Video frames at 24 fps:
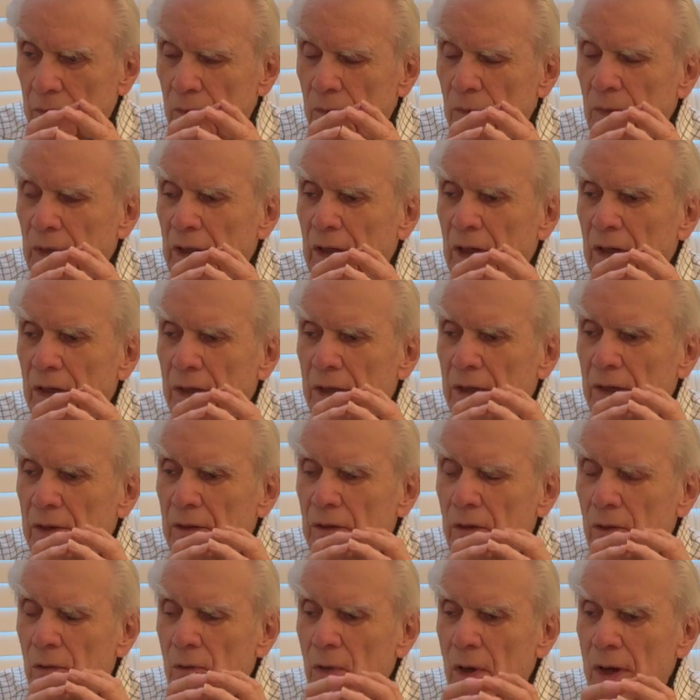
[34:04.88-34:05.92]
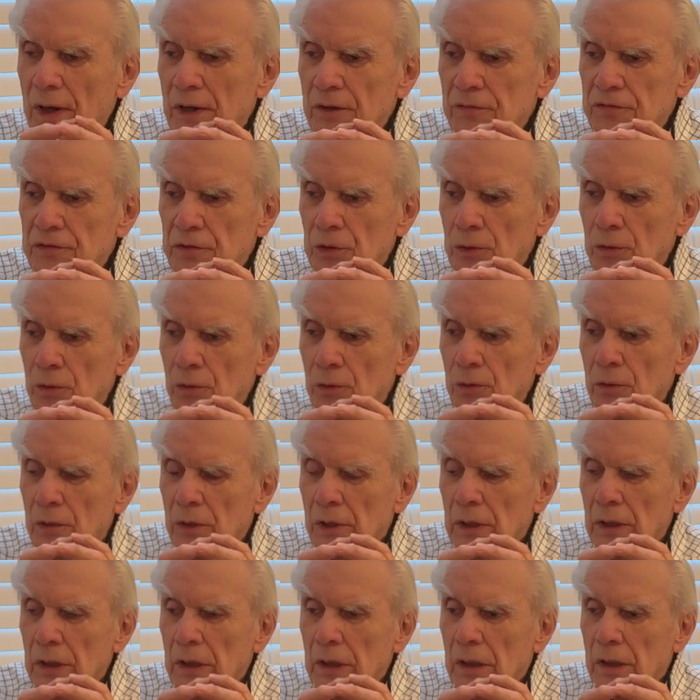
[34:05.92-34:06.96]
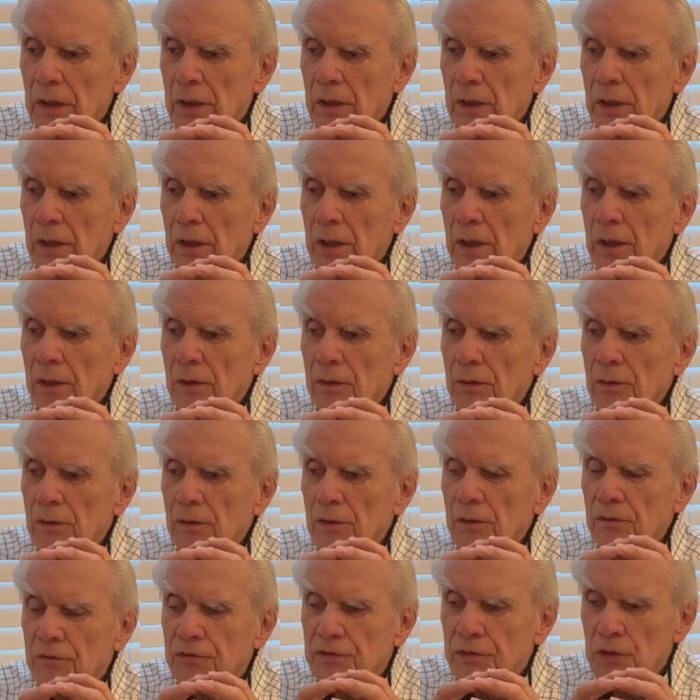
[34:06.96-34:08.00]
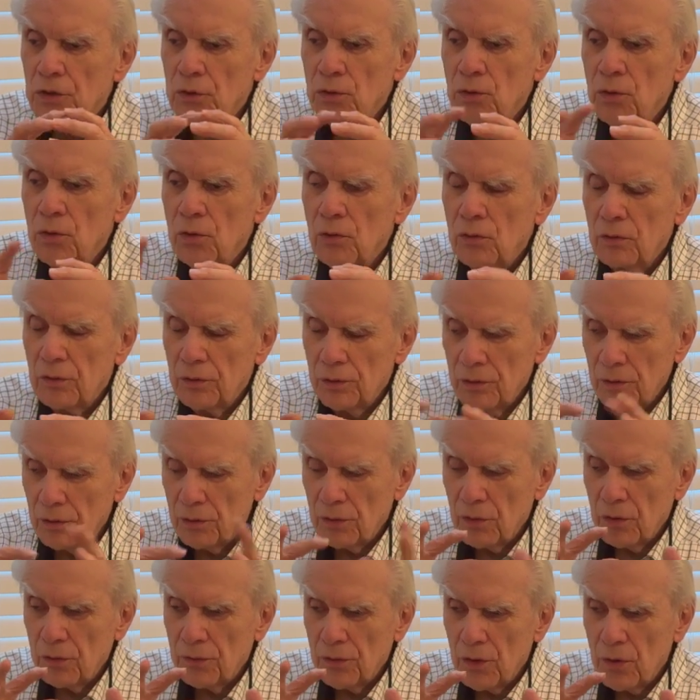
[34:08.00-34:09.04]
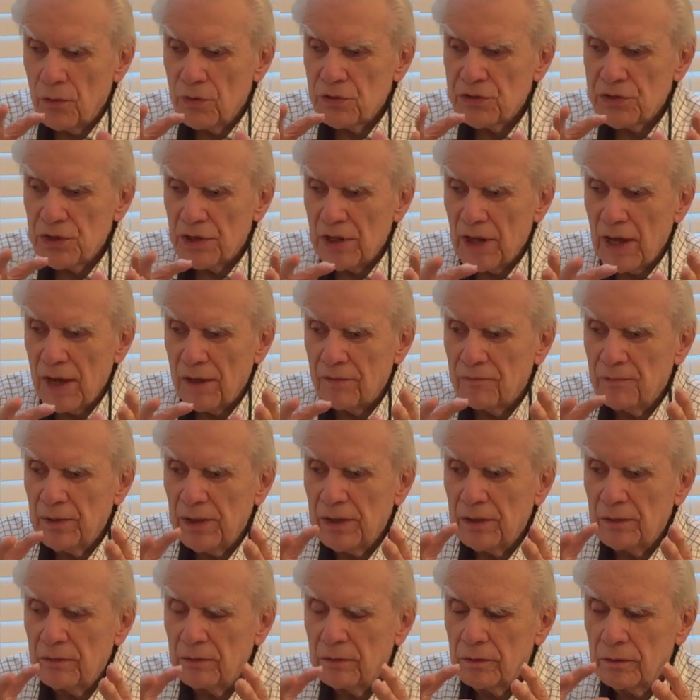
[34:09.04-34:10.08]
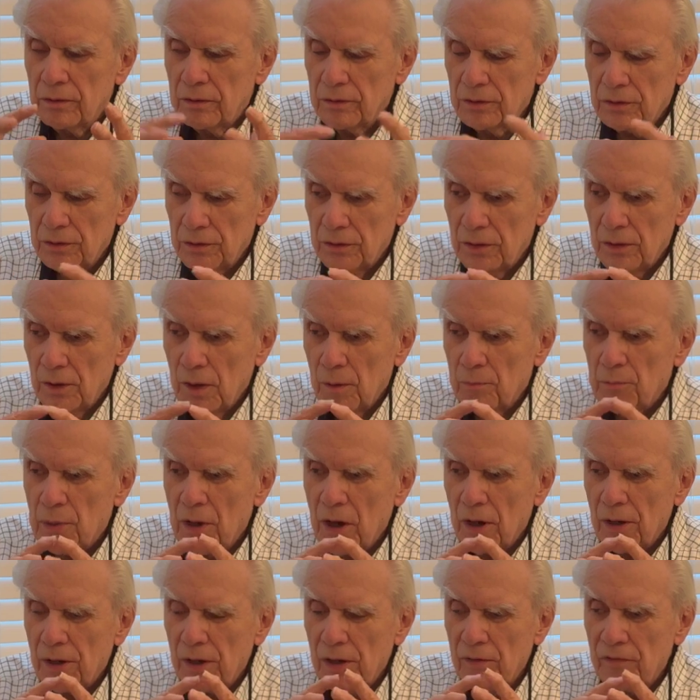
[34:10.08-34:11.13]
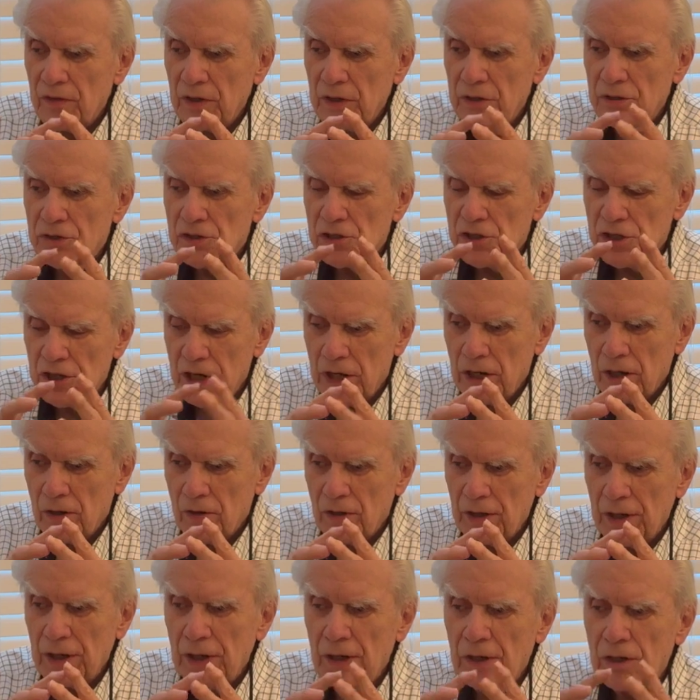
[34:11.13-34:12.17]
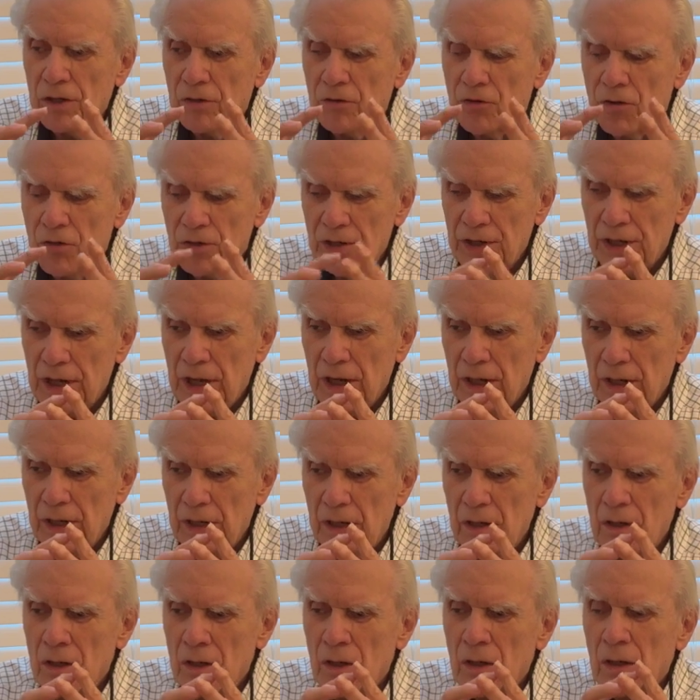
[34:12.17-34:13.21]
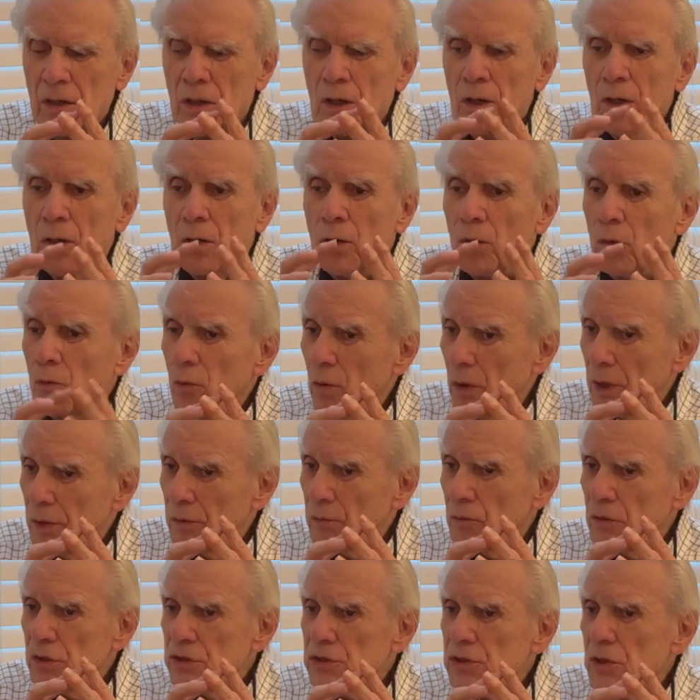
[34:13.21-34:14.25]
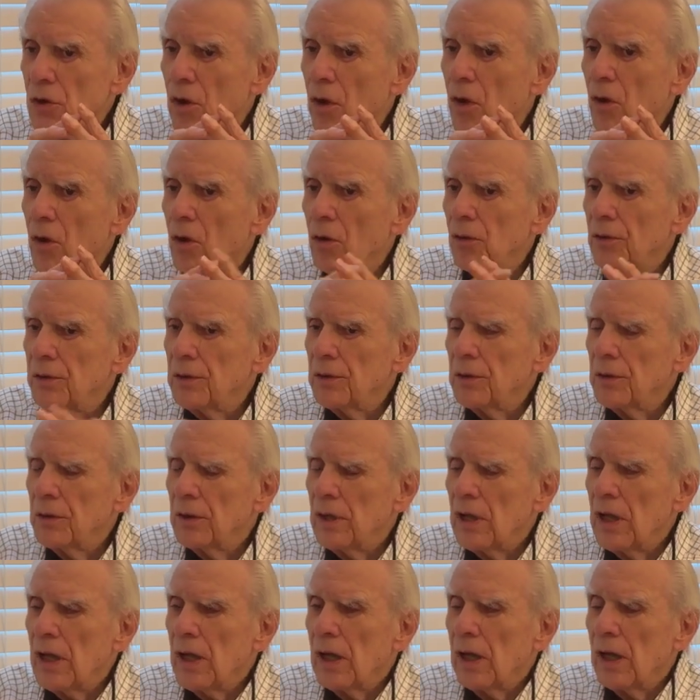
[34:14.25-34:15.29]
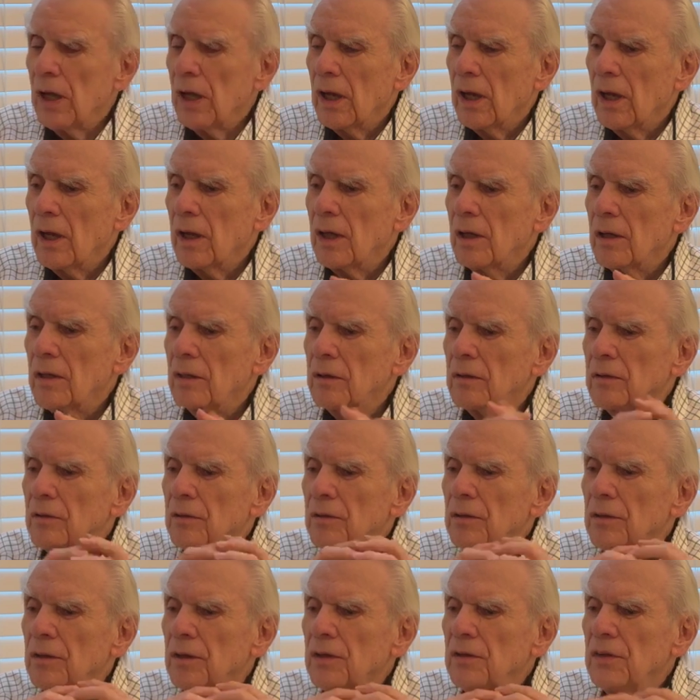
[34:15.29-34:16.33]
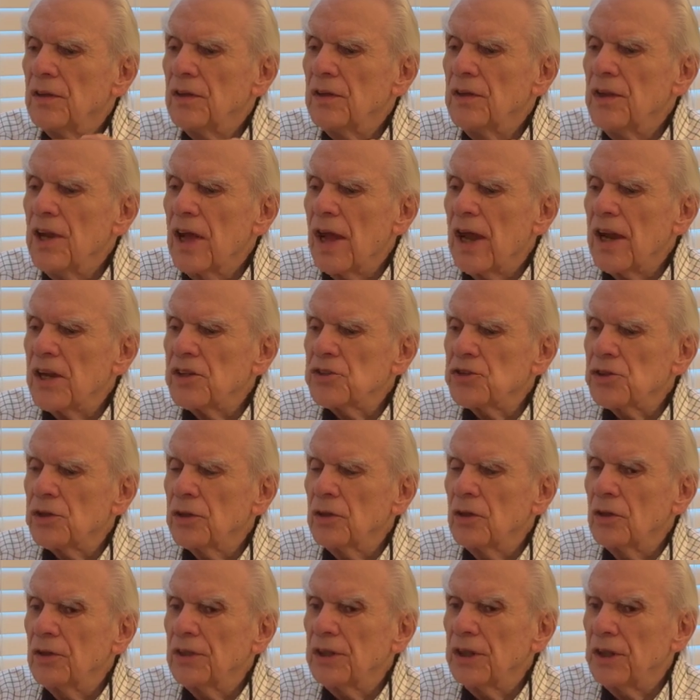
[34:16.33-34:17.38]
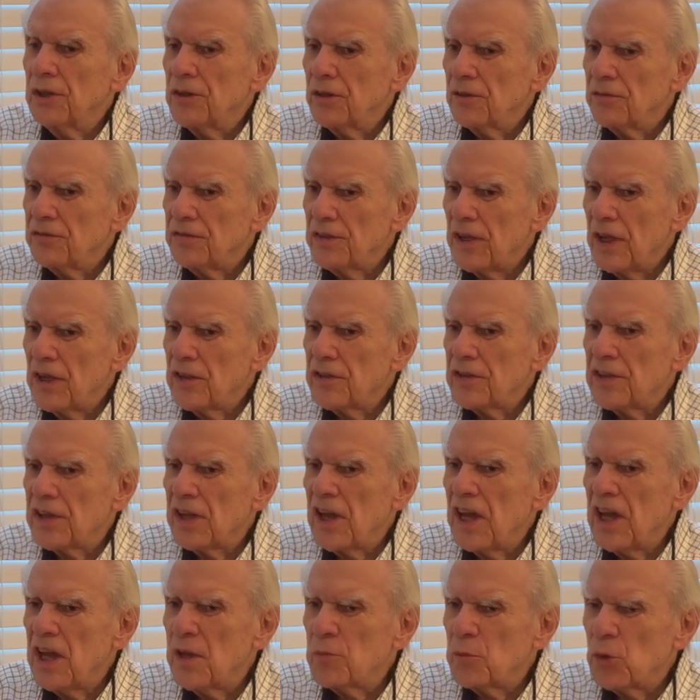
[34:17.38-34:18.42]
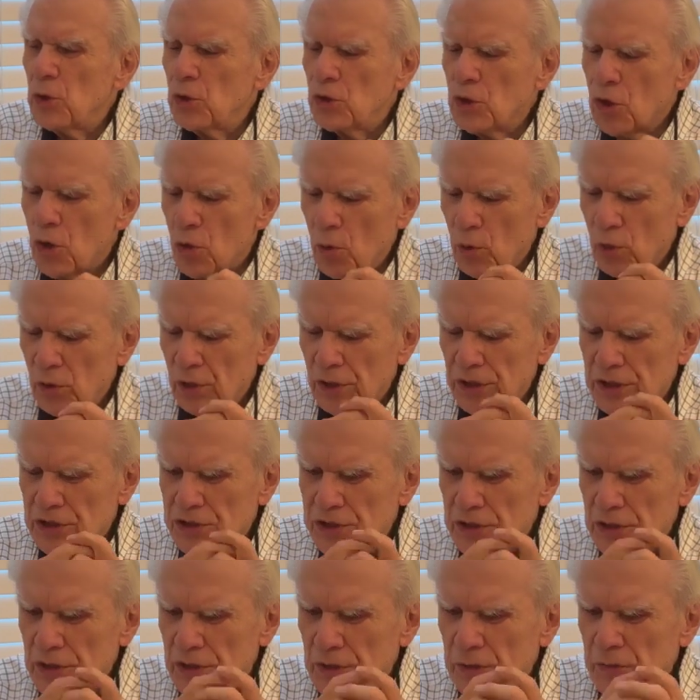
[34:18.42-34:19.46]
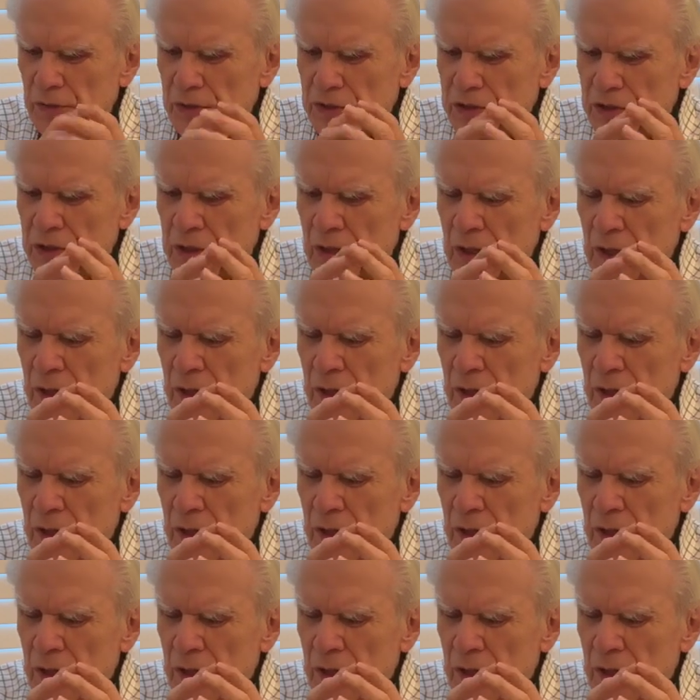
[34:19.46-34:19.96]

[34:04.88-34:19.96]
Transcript: Well, quite a few. Uh, the few, th those that I've been a part of in chairing and creating, one was called uh, National Interfaith Cable Coalition. It was